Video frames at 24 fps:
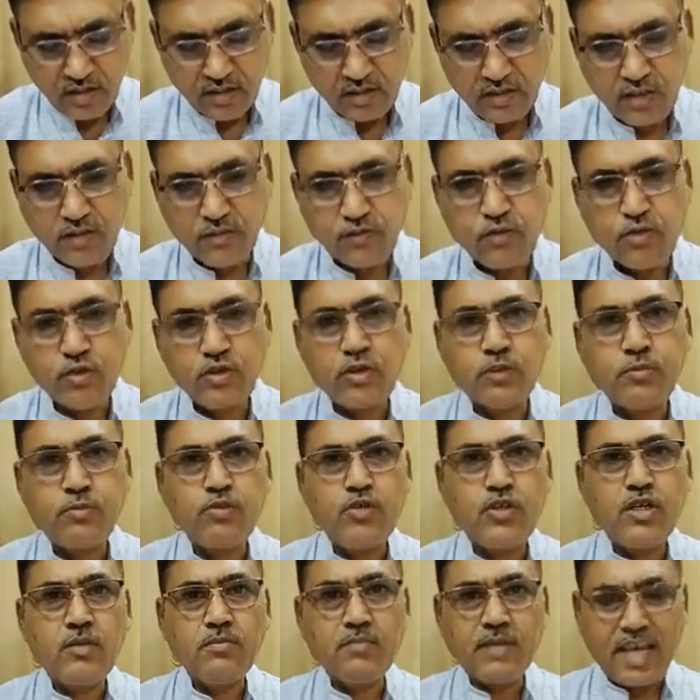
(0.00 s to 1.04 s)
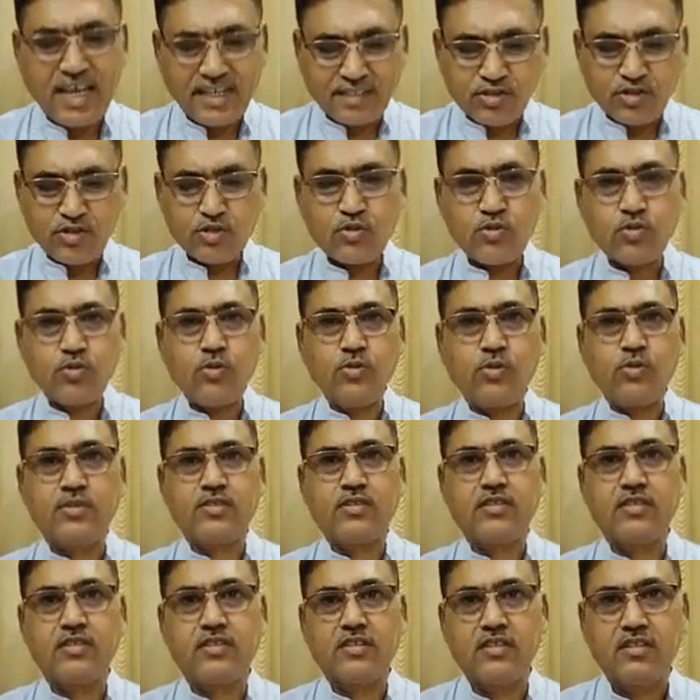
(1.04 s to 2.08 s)
Therefore, the poem
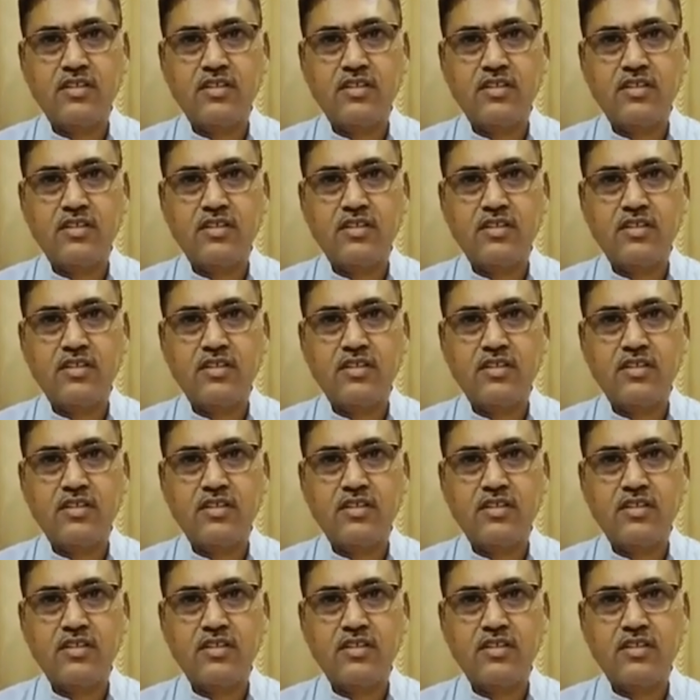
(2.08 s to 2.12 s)
extols